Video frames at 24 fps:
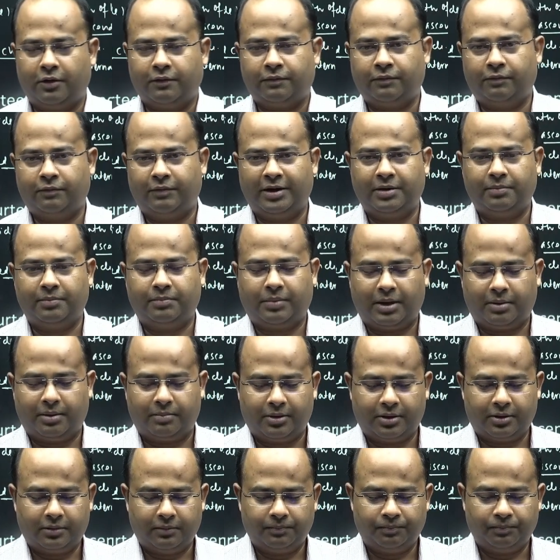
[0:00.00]
when
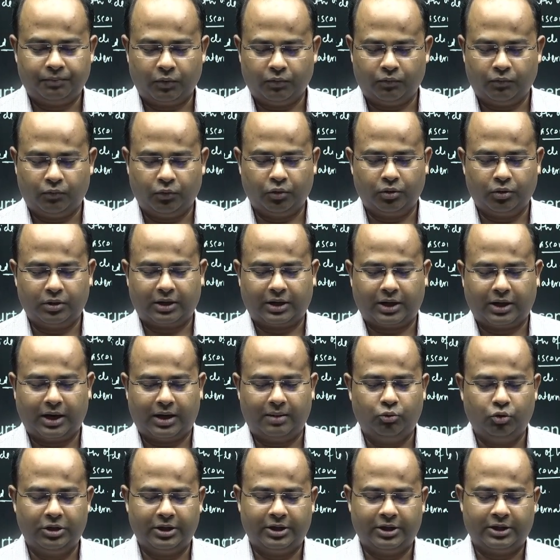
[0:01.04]
Babur won
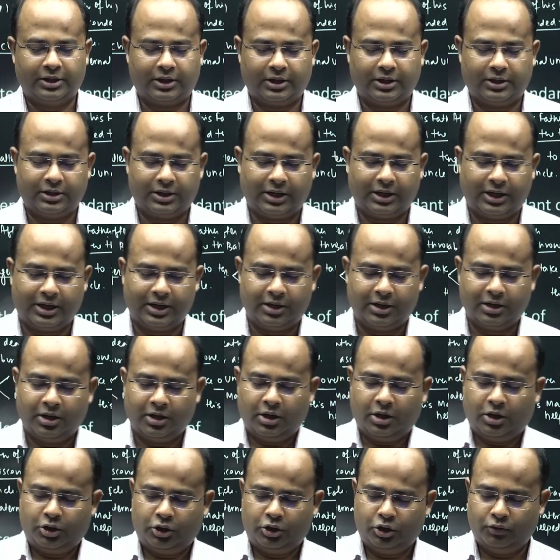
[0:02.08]
Kabul and Kandahar,
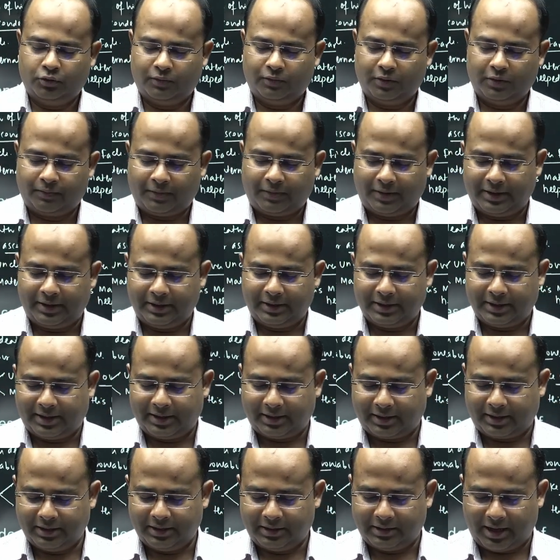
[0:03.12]
you will find
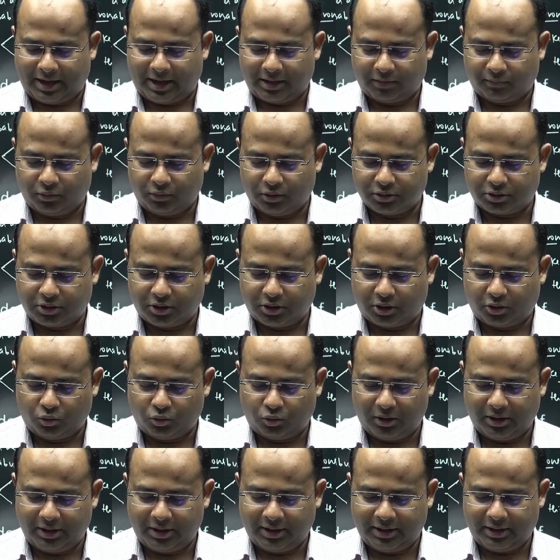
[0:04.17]
that that was the
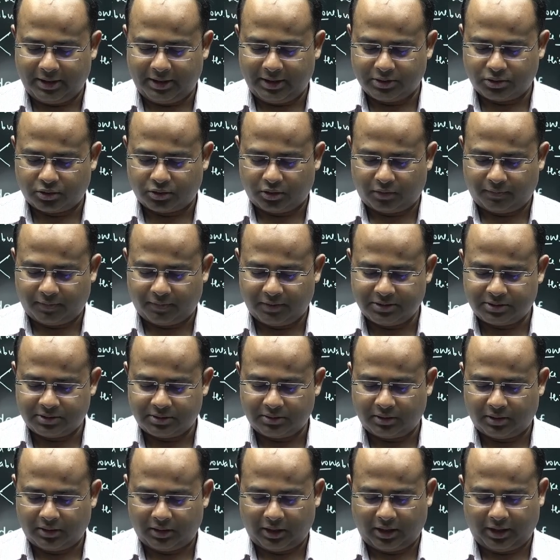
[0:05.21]
golden days of his
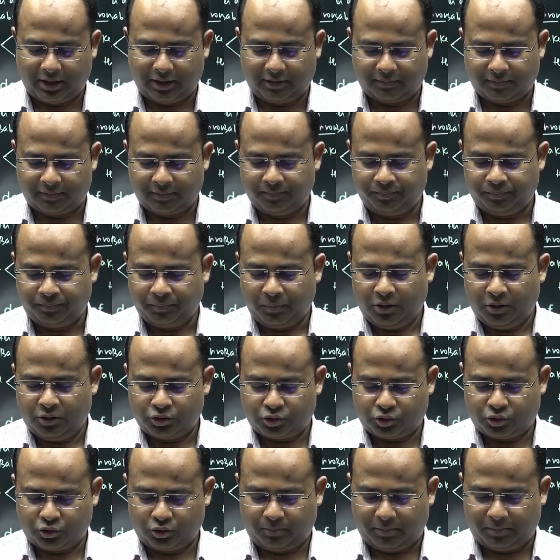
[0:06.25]
life.
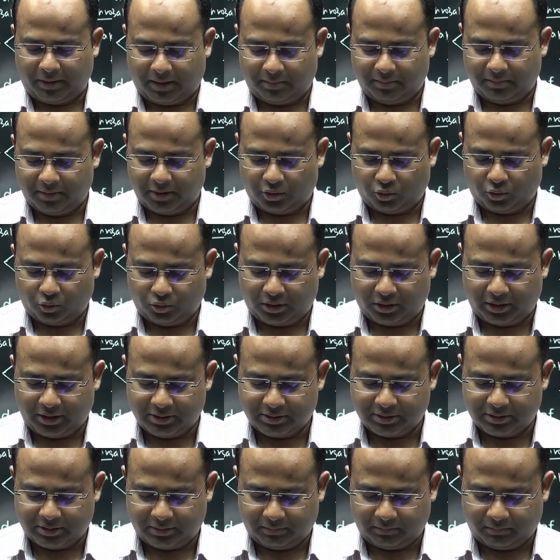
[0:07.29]
So Babur
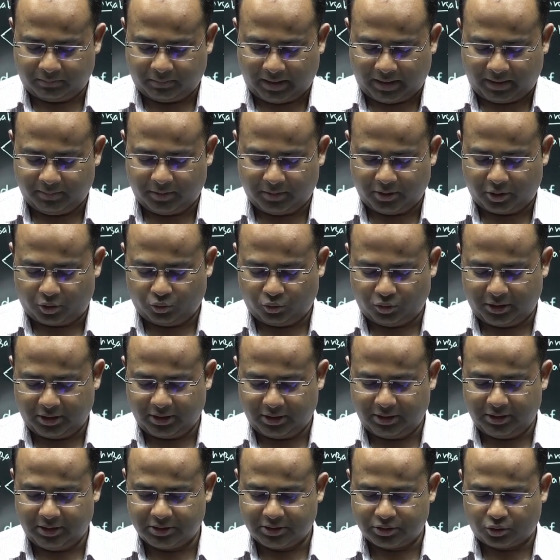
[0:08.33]
wrote
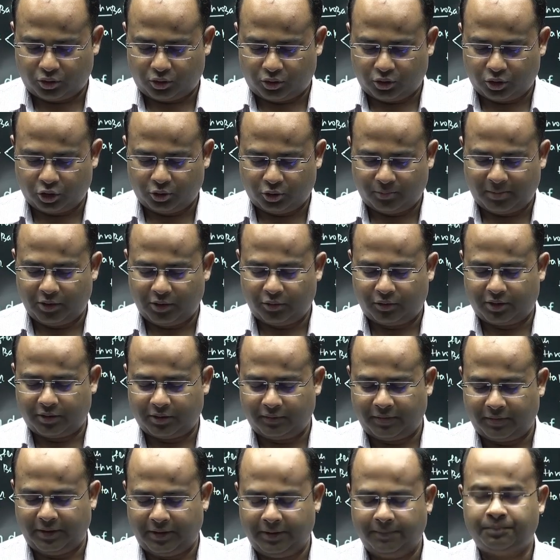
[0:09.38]
in his
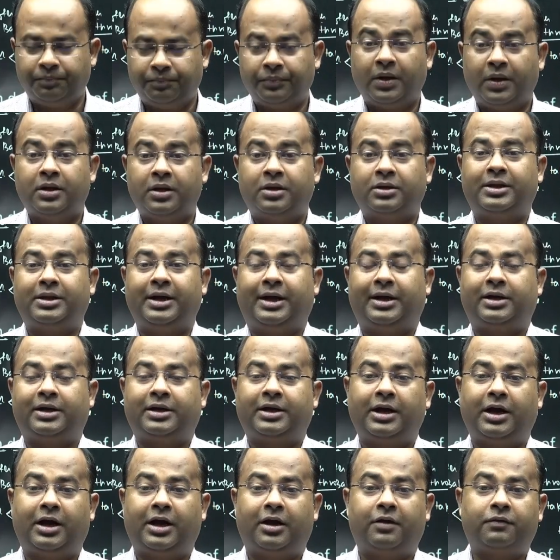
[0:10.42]
autobiography that
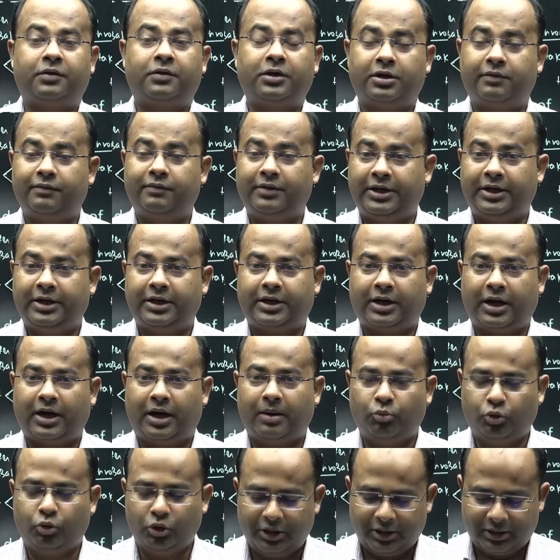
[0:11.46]
after winning
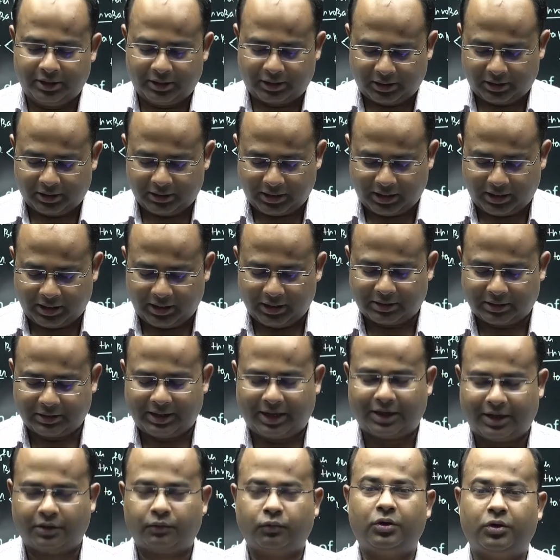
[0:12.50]
Kabul and Kandahar,
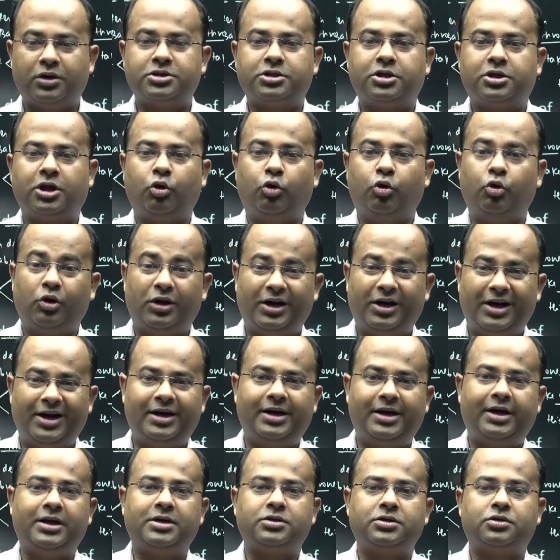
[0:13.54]
that was the golden
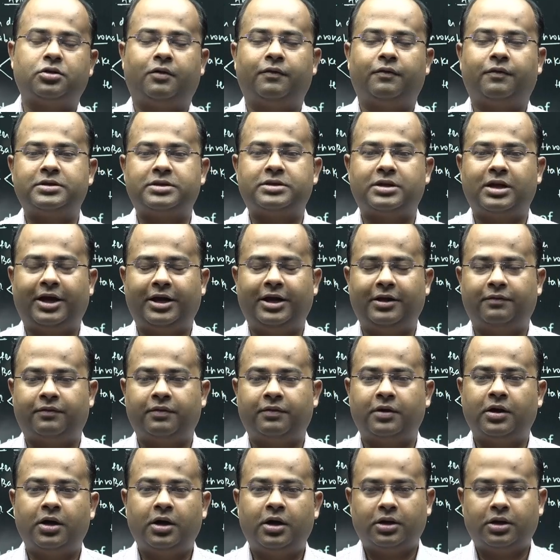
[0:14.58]
days of his life.
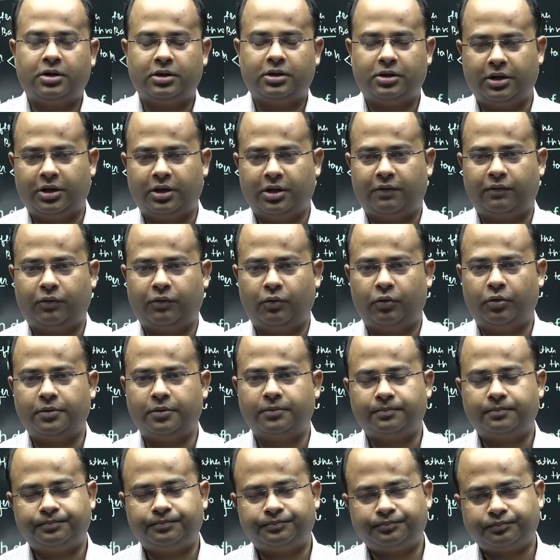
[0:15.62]
Therefore,
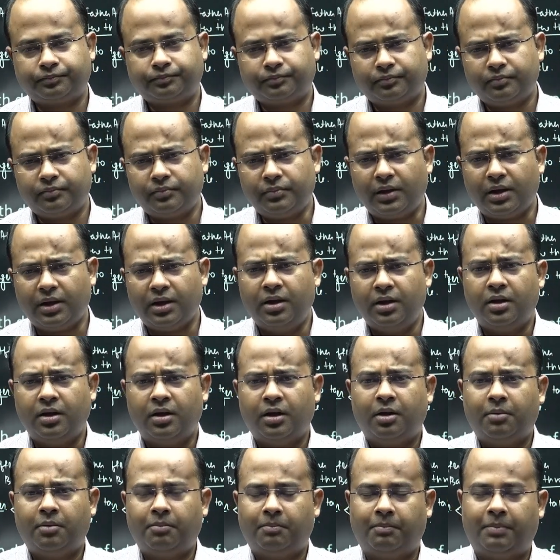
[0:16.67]

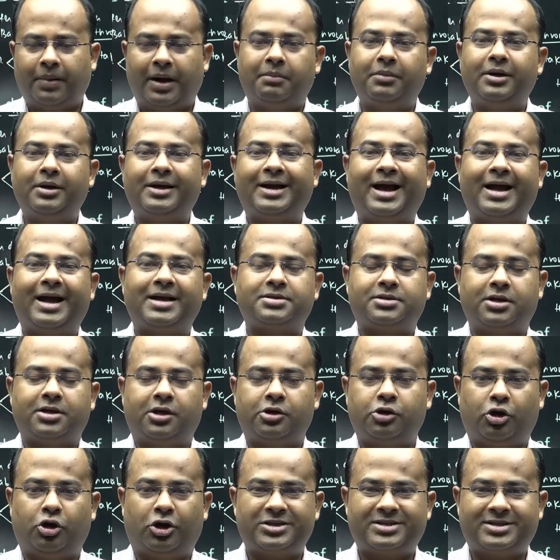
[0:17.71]
Babur has a
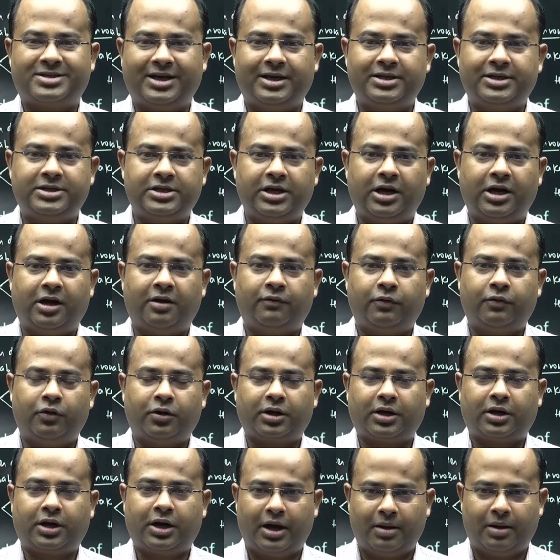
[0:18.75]
nostalgia for
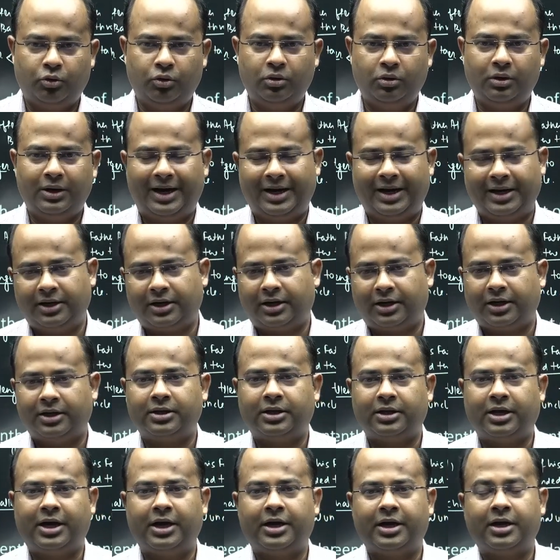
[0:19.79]
Kabul and
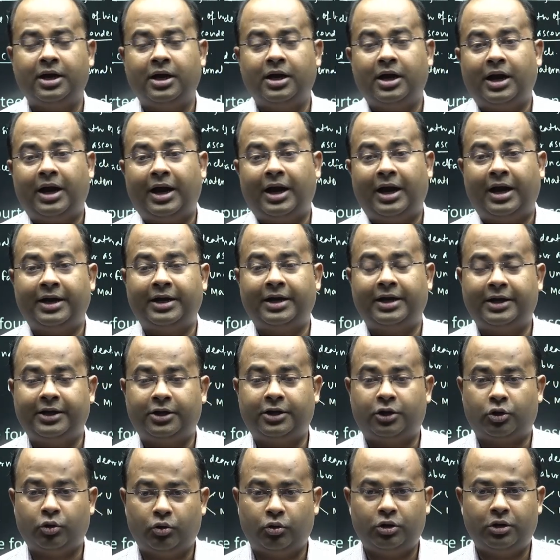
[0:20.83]
Kandahar, and he
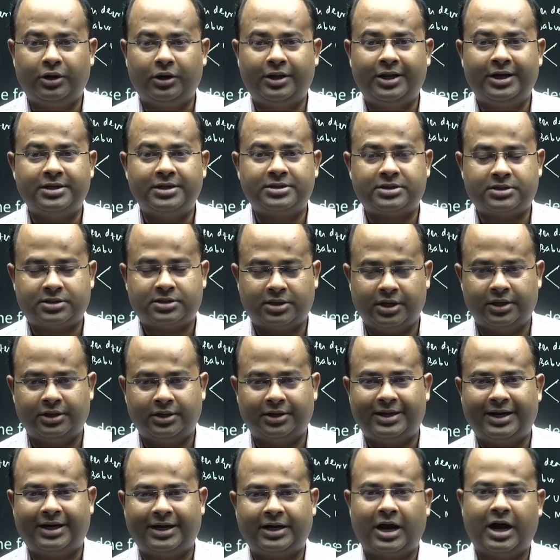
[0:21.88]
told his son
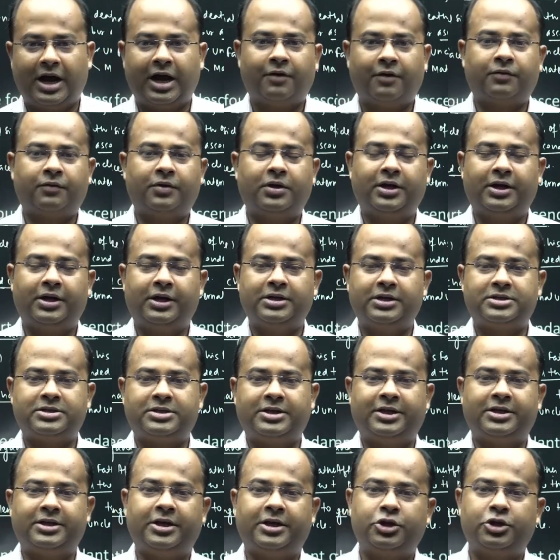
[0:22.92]
that after his
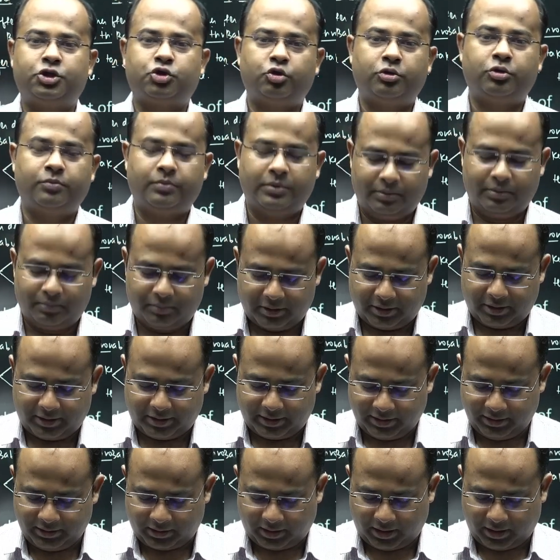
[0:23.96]
death he should be buried
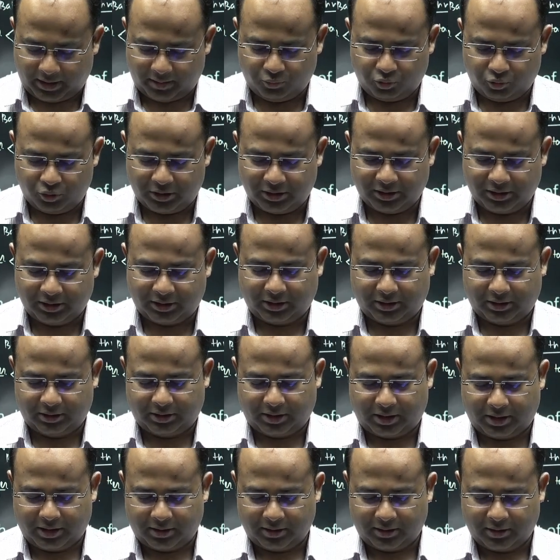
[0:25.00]
in Kabul and
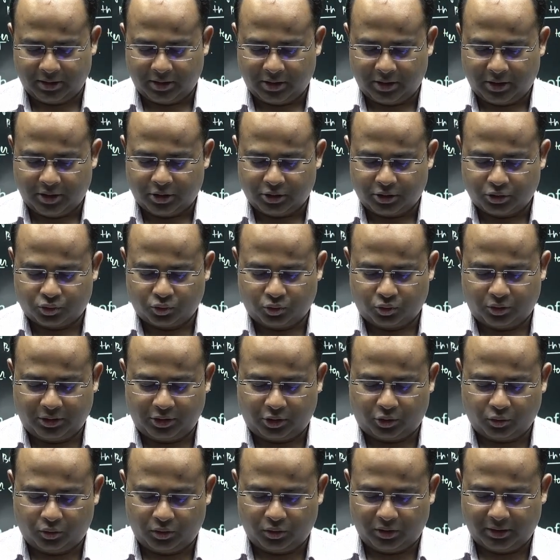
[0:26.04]
Kandahar. So he
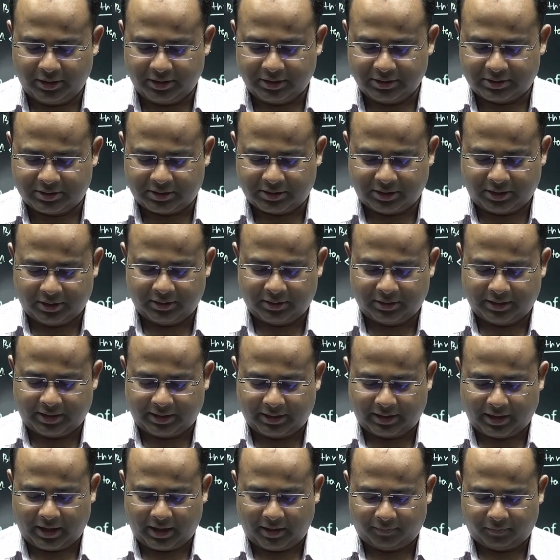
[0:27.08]
told his son
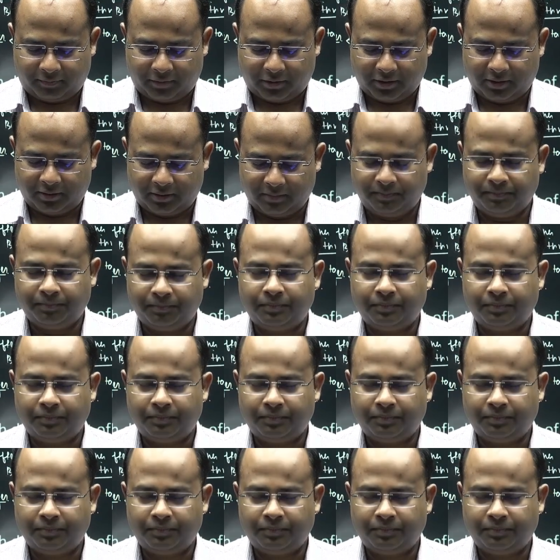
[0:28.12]
that after